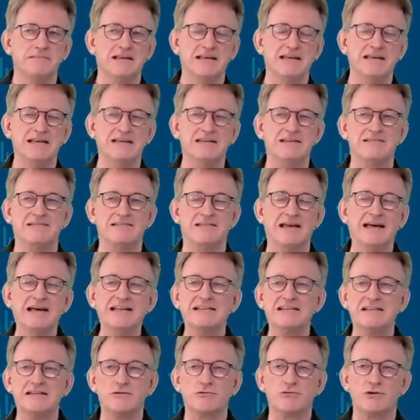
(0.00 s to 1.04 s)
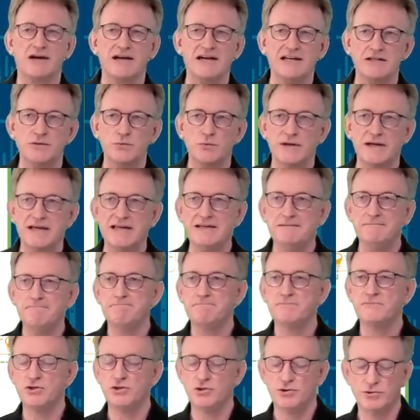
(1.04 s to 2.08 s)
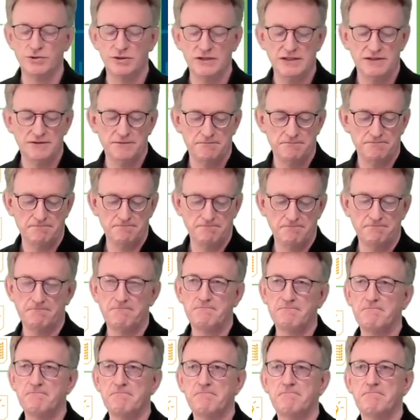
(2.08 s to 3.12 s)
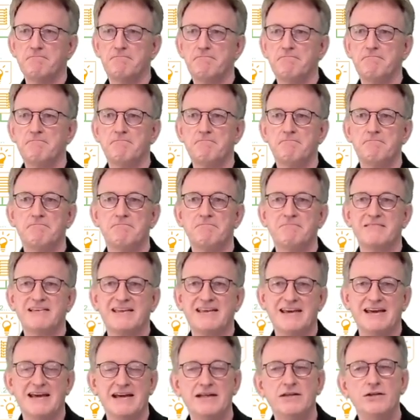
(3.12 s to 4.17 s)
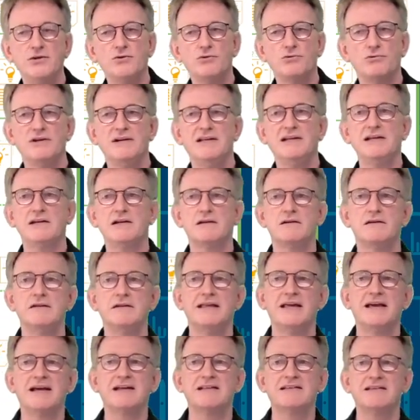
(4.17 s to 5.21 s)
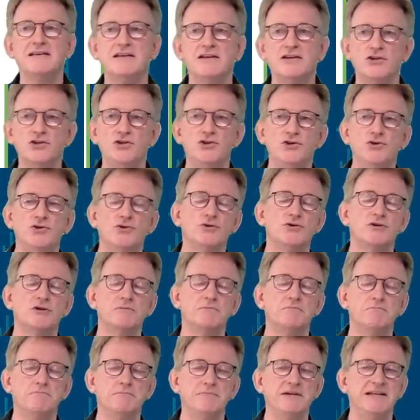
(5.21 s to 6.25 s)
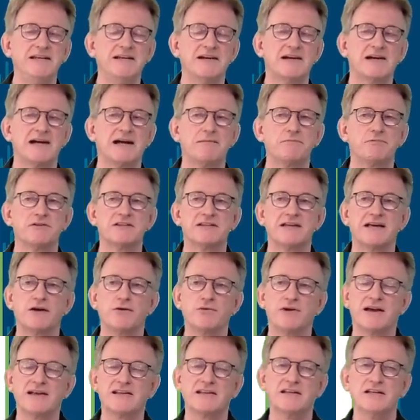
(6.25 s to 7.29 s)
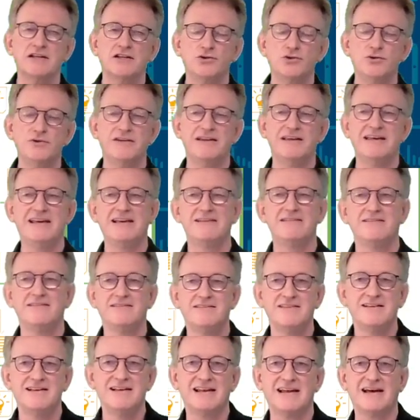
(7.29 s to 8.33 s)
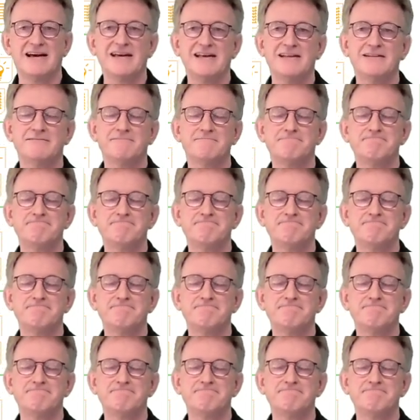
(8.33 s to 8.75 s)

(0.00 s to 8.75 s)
Is that the right way to do it? Can you really connect your media coupler direct to the existing line?